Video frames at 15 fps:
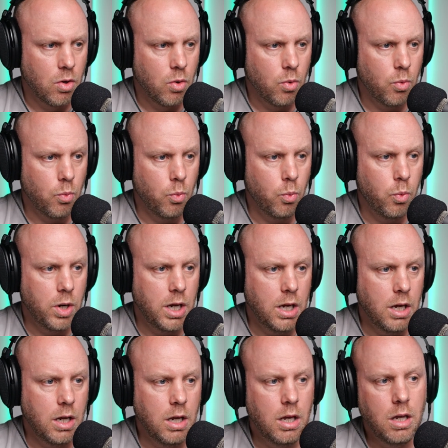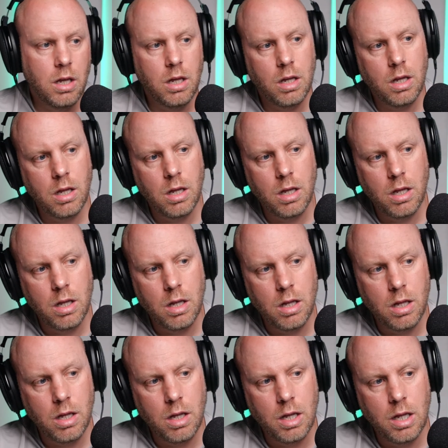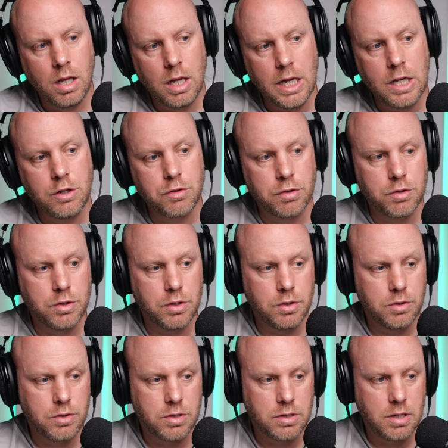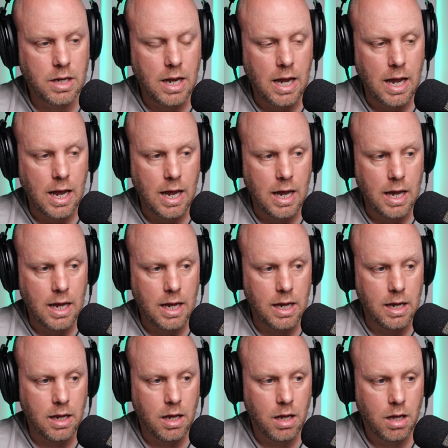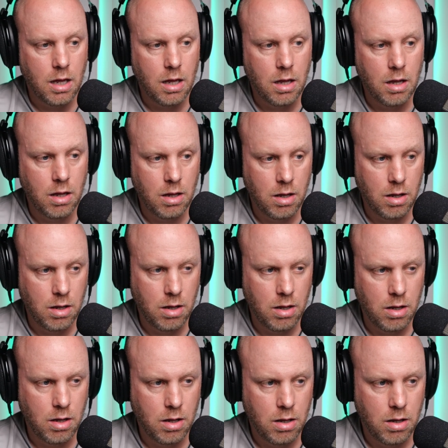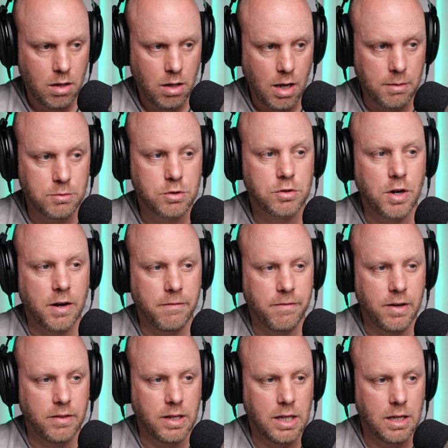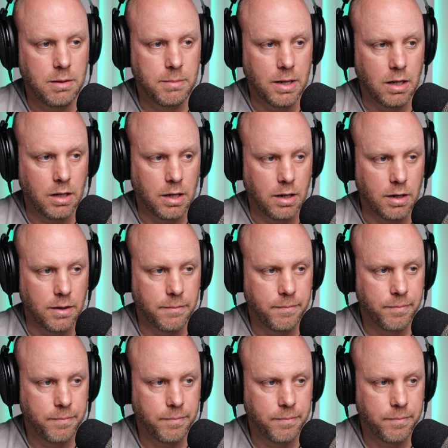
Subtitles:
we introduced a... I'm just trying to find the email here.